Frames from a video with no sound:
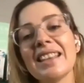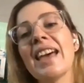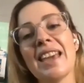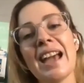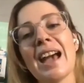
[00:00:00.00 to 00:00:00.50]

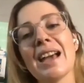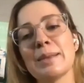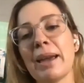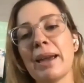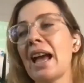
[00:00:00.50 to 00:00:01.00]
There
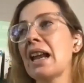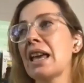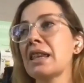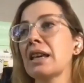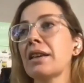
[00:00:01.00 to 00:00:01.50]
has been.
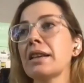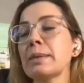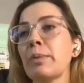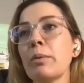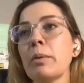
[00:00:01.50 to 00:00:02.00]
And I think
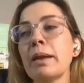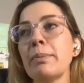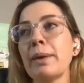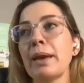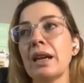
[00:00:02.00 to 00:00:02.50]
it's
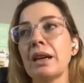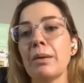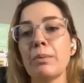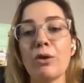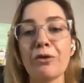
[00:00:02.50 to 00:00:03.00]
probably
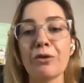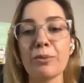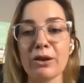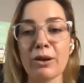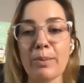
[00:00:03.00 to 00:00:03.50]
been more for
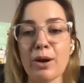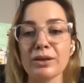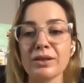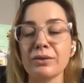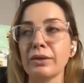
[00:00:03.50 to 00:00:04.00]
me on a
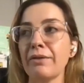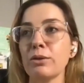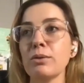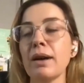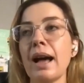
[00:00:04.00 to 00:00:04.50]
personal
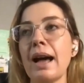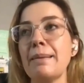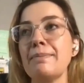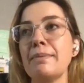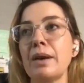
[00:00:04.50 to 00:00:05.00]
level.
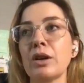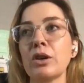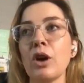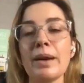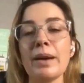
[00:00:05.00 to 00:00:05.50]

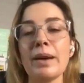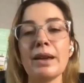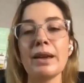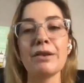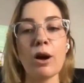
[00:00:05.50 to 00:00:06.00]

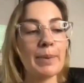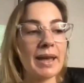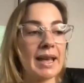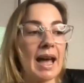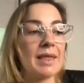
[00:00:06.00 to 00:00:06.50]
Going
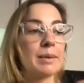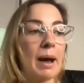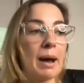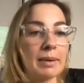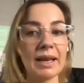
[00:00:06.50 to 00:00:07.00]
from being
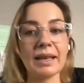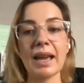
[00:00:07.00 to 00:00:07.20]
out in the